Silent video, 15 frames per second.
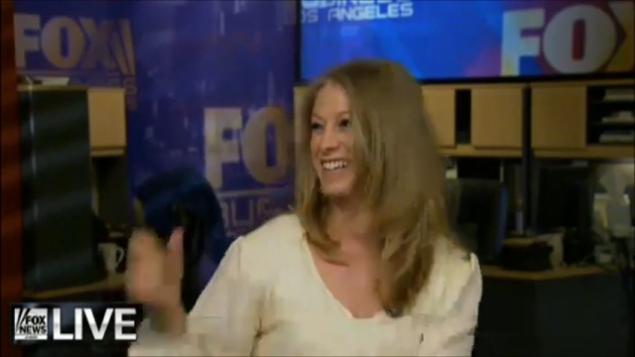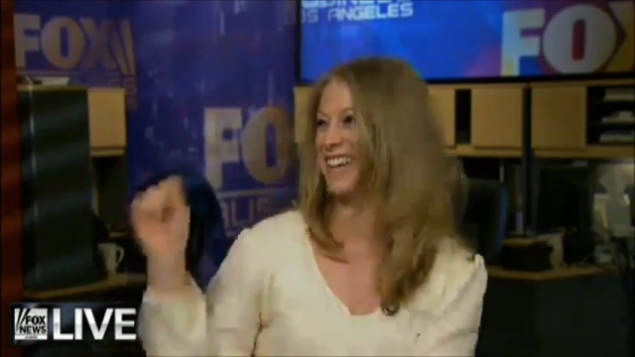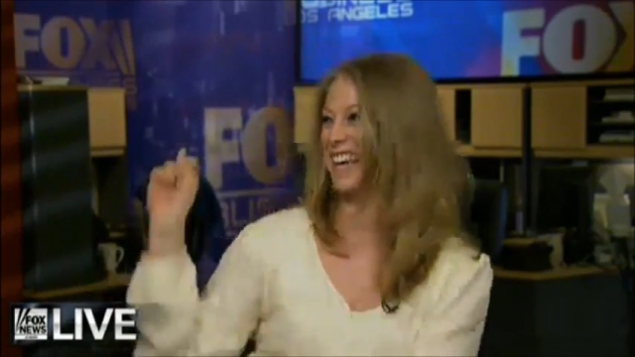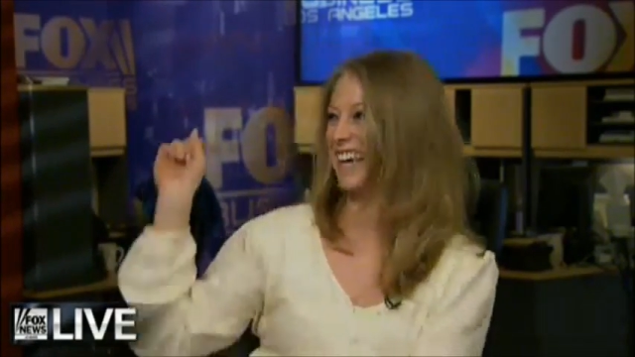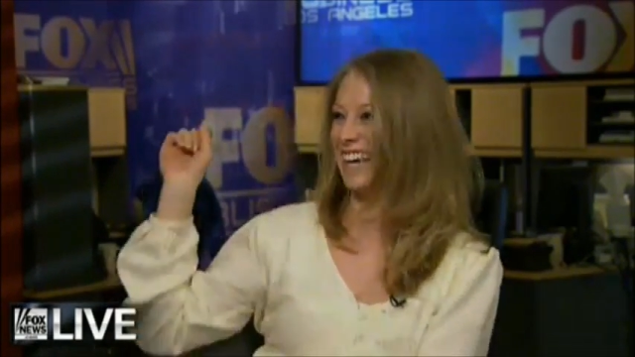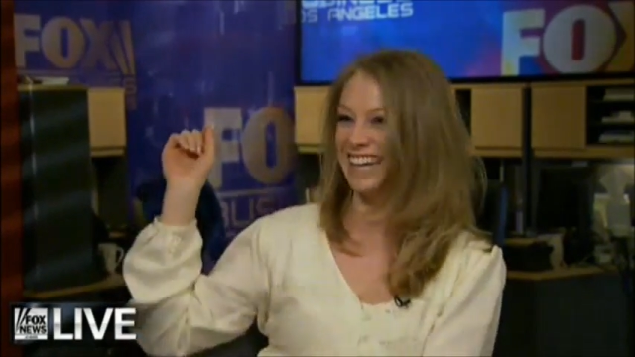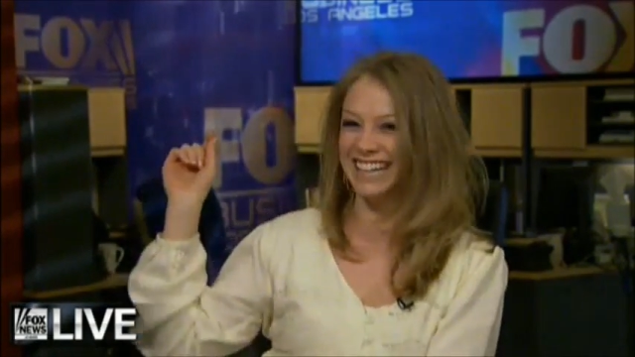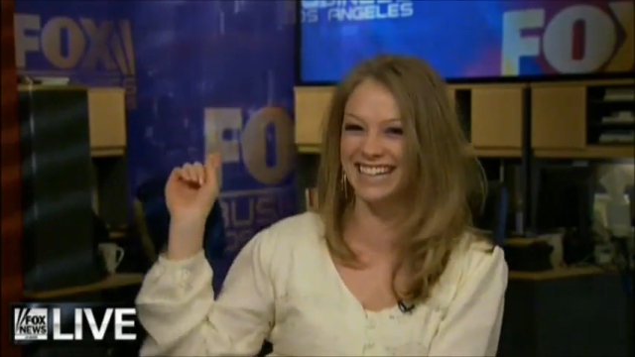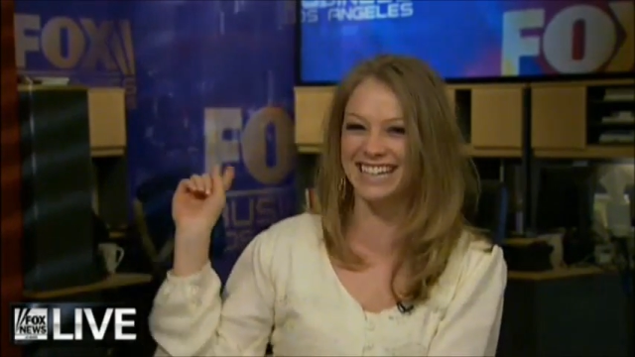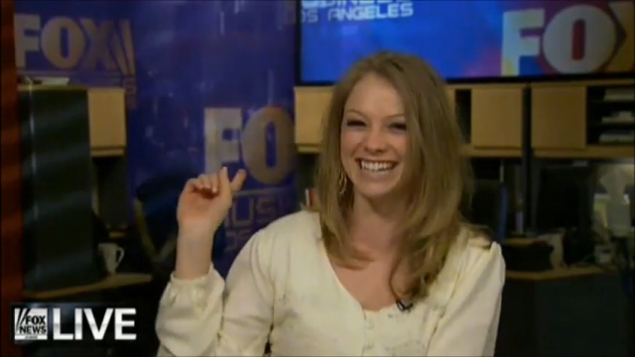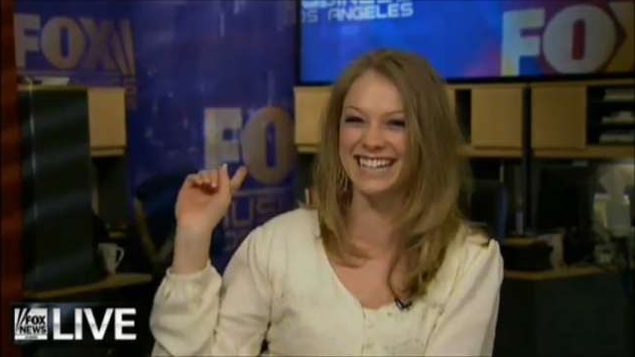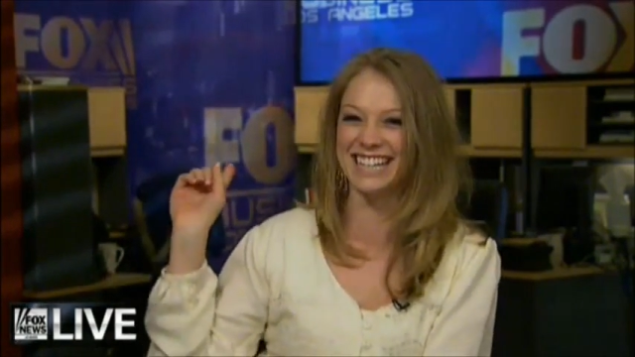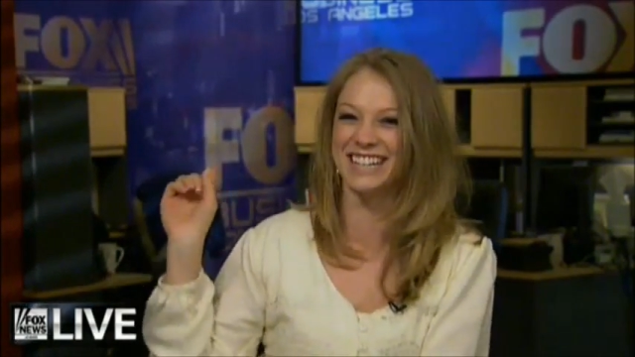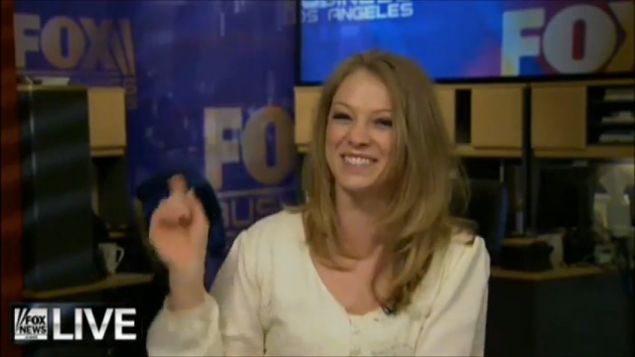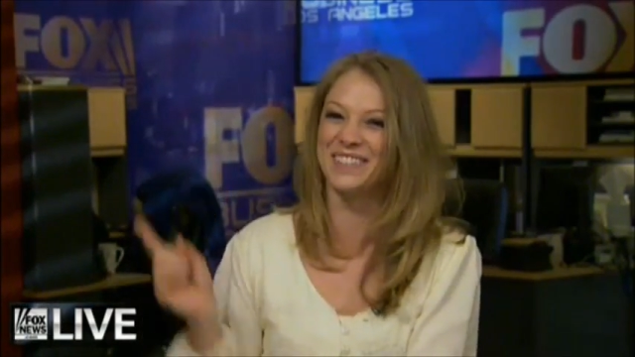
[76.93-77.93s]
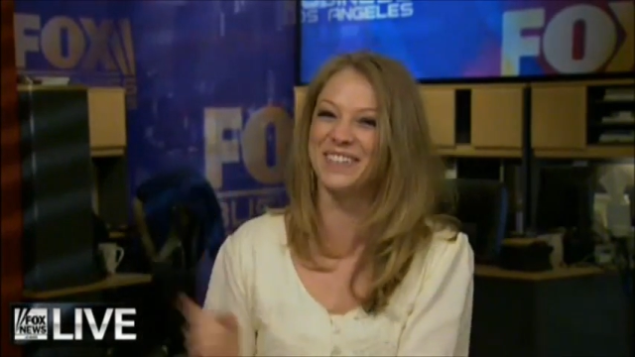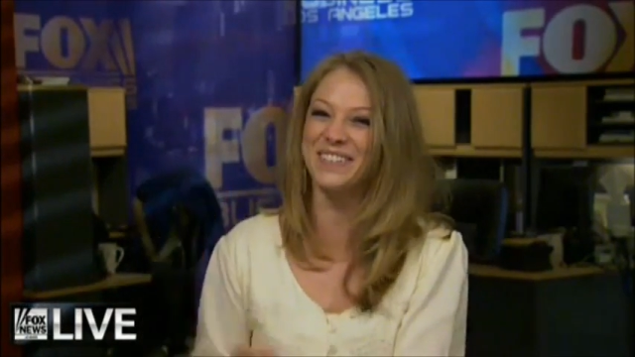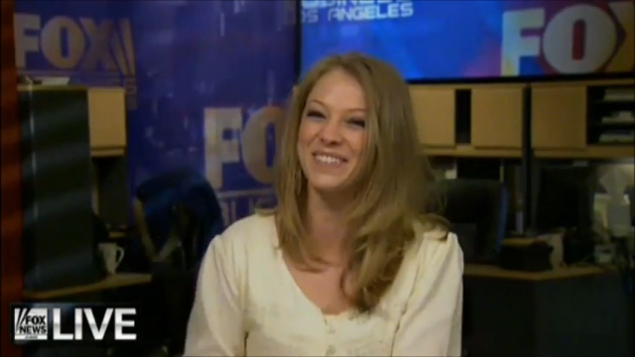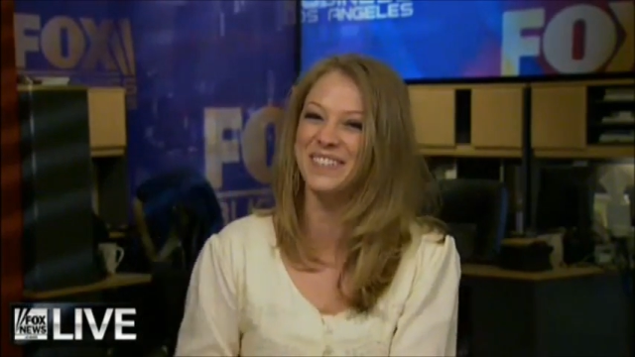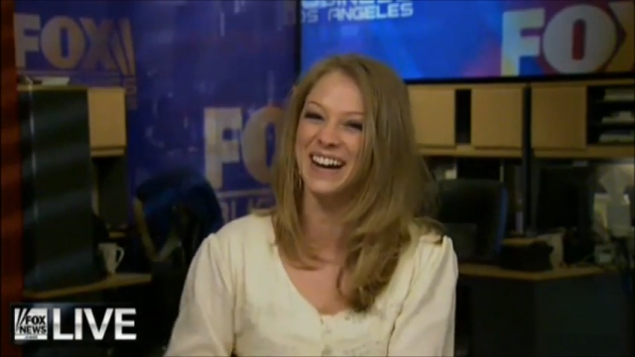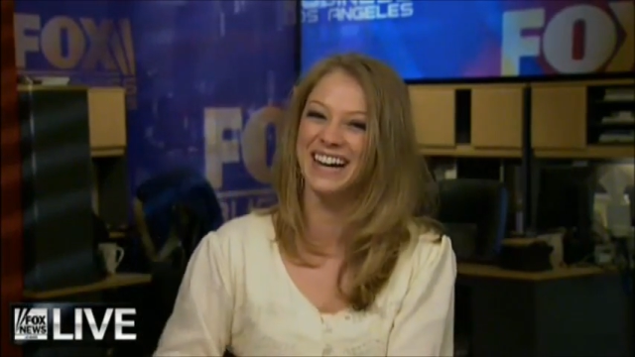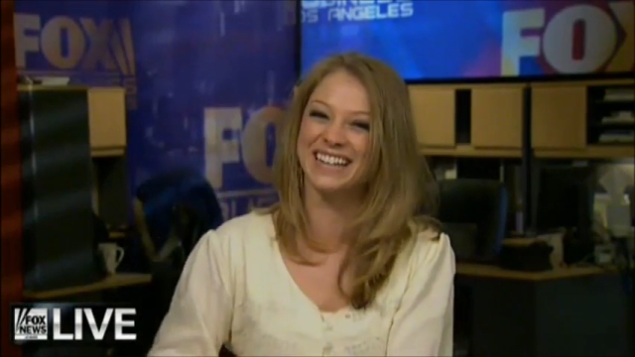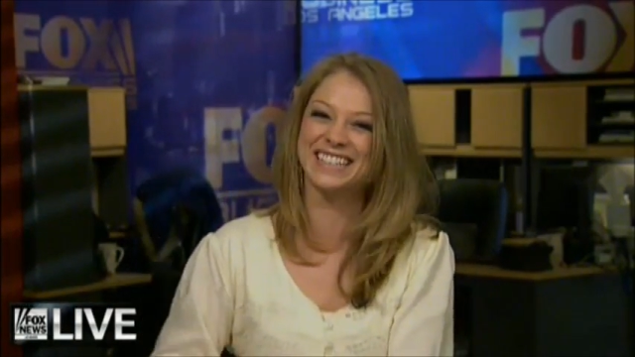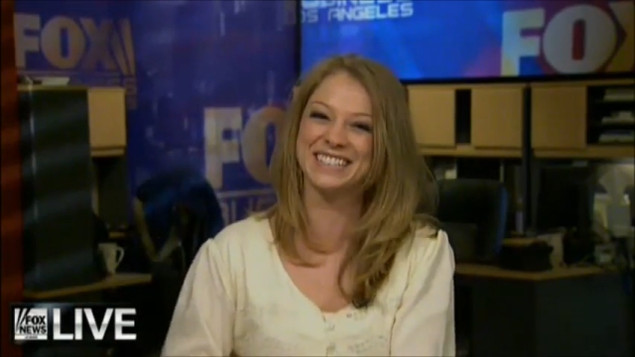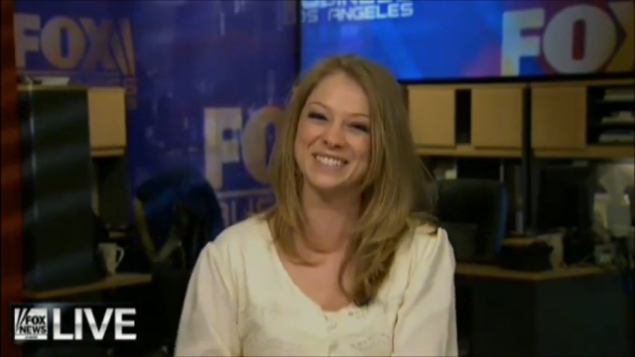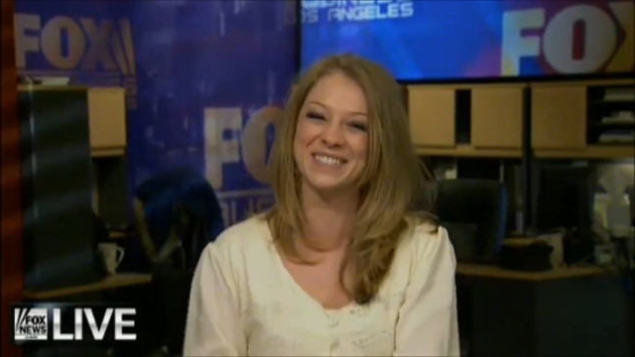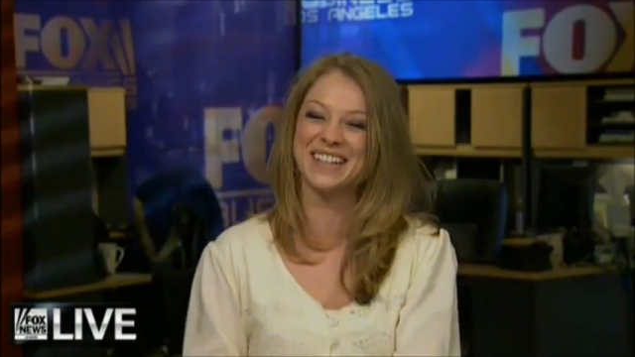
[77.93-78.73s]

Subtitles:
singing to the people behind you.